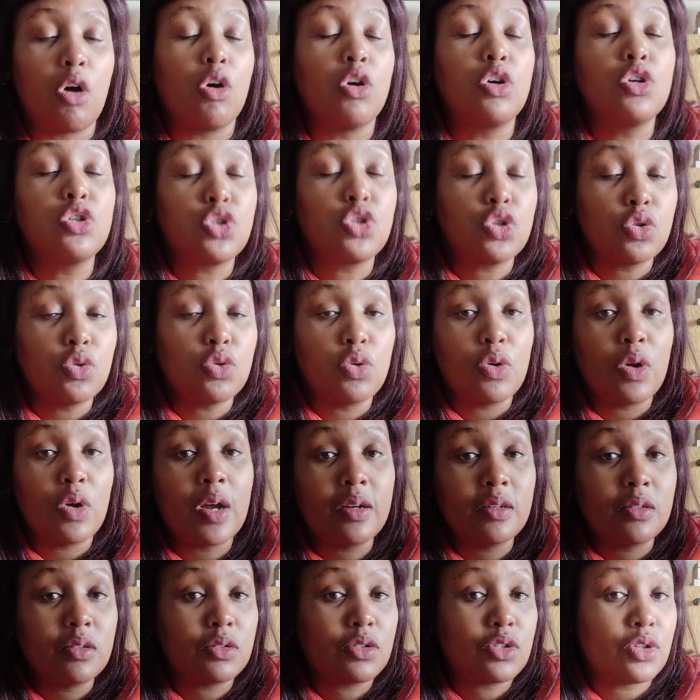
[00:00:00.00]
or
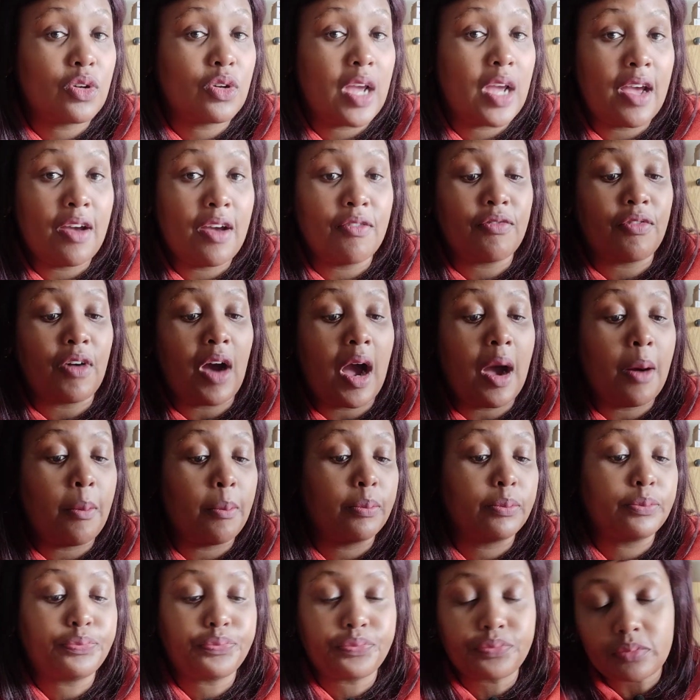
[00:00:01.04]
to have
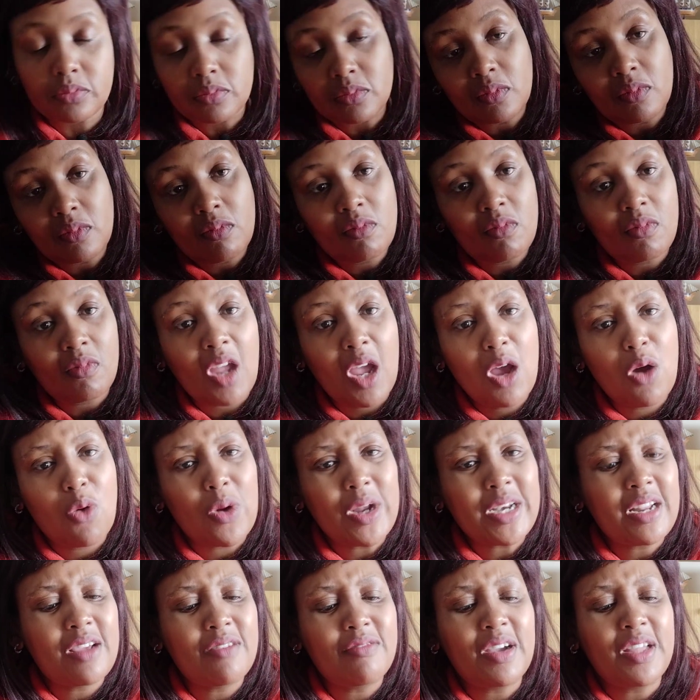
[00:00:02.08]

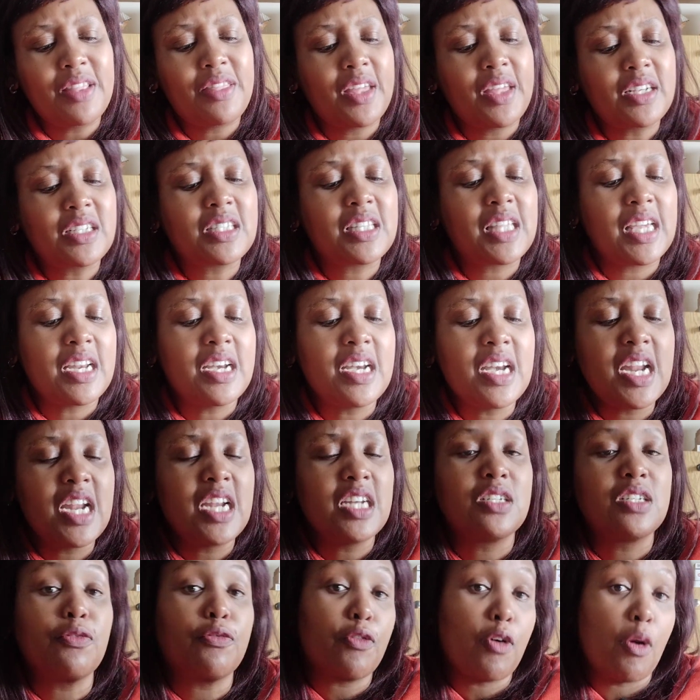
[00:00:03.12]
whatever that they
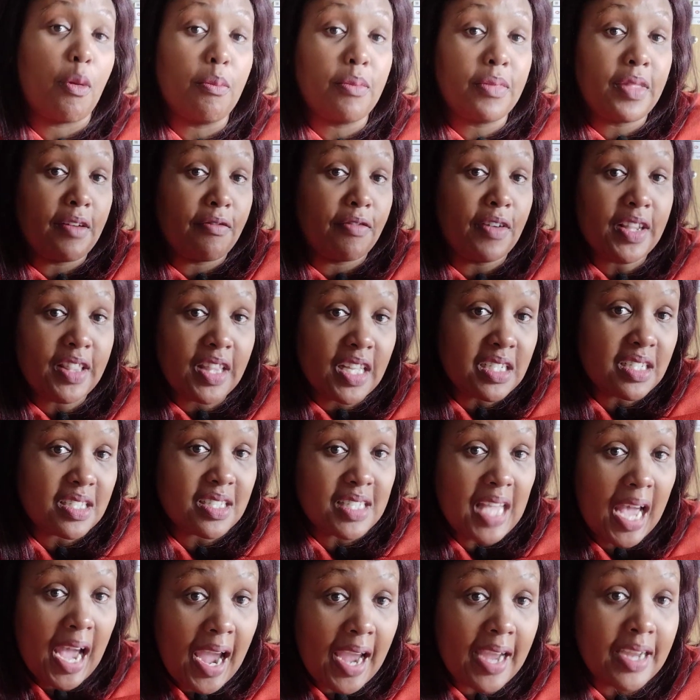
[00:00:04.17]
need from the father's
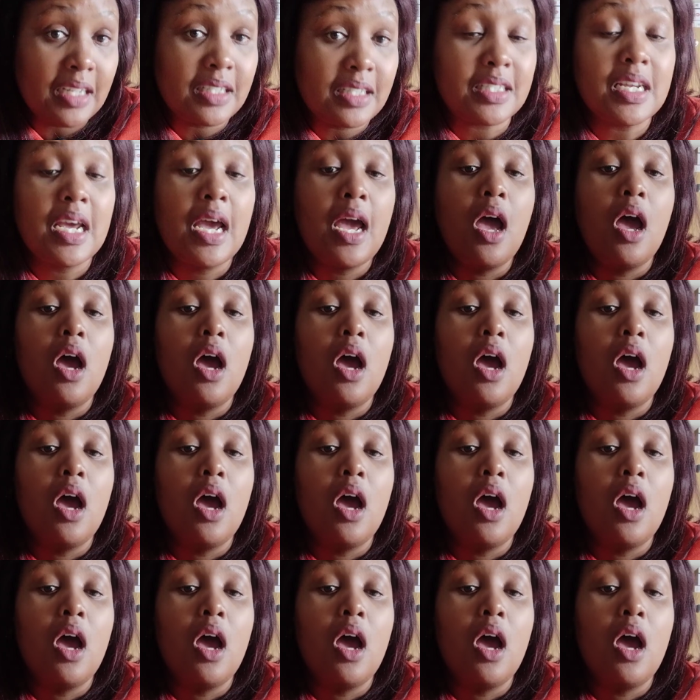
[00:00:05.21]
side,